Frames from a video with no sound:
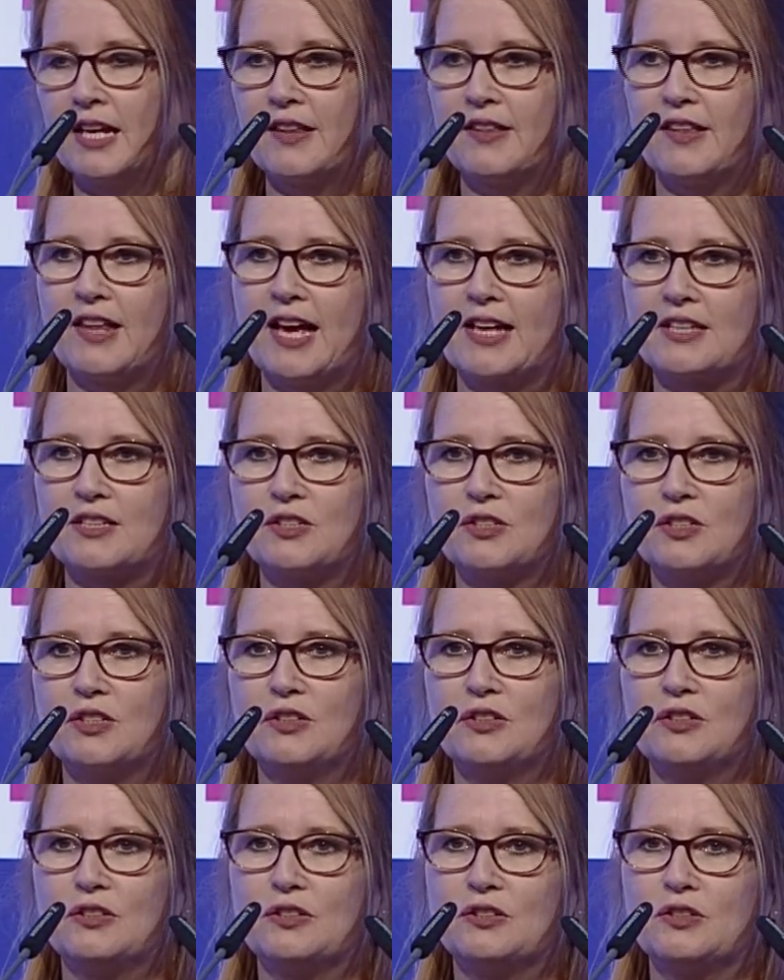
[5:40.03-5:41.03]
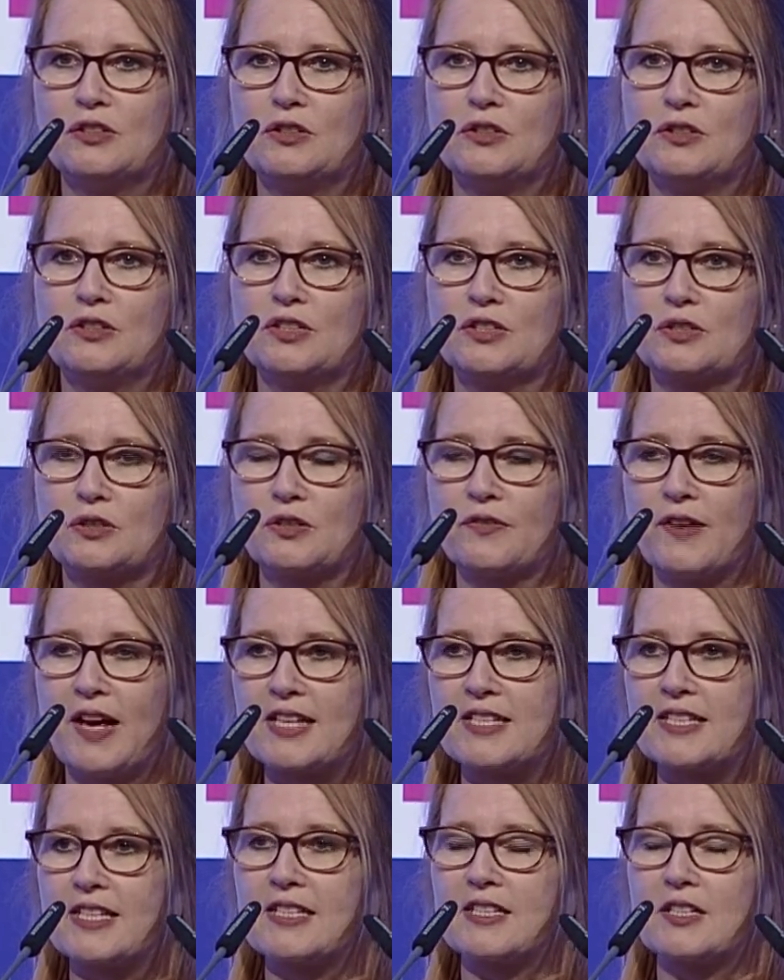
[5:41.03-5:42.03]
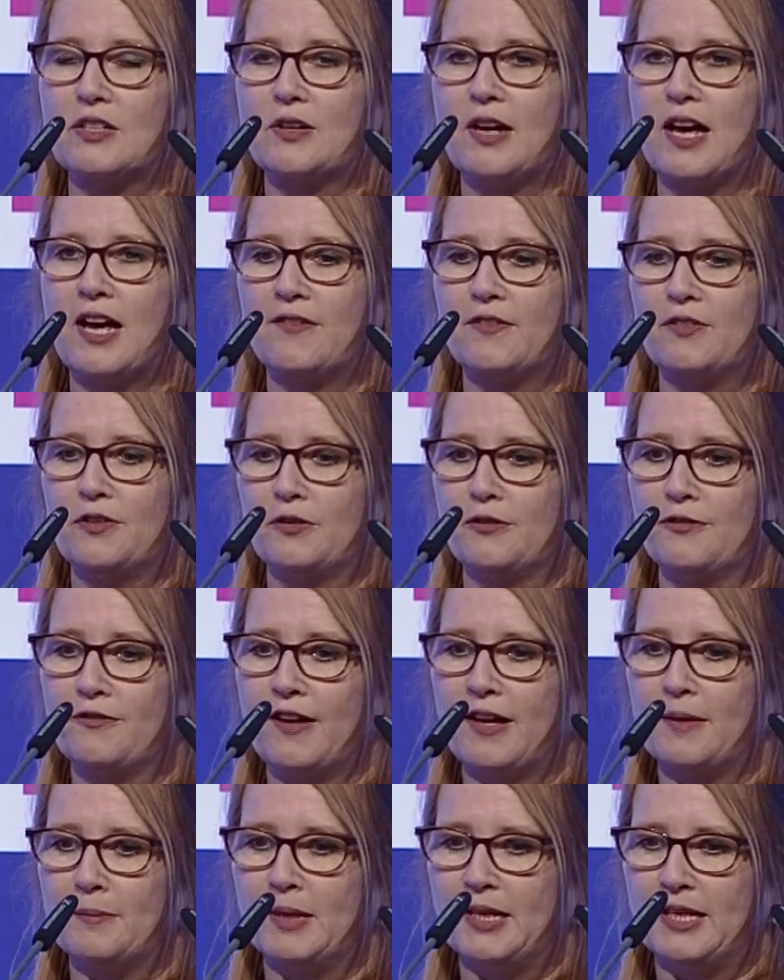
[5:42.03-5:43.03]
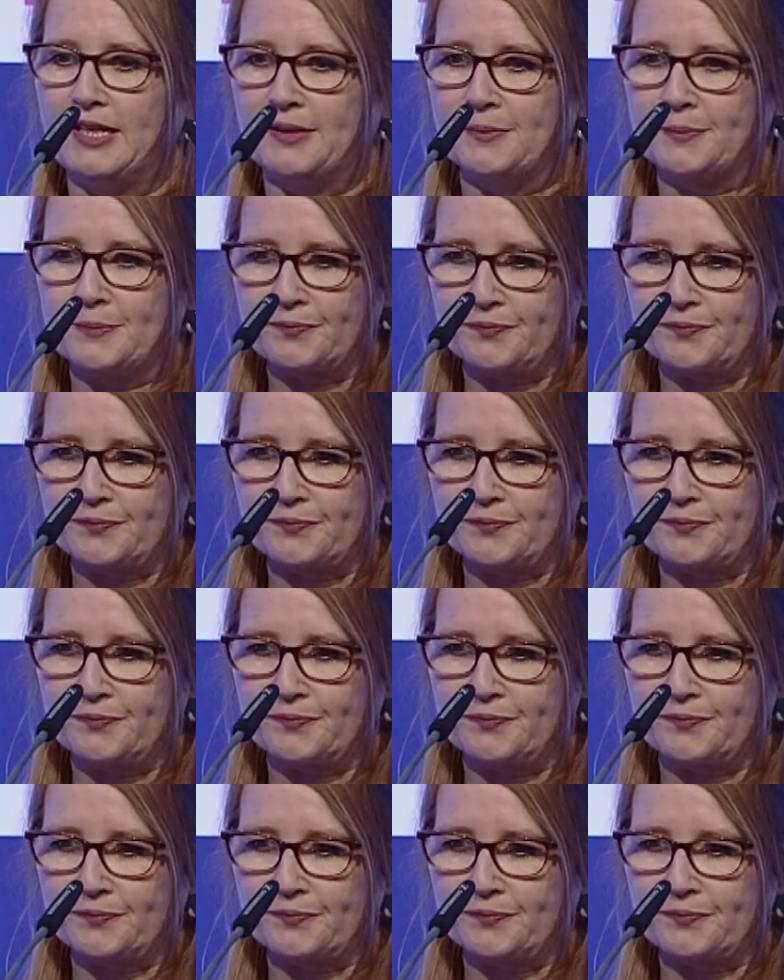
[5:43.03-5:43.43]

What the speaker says: The attitude to the sort of assets that you have in your family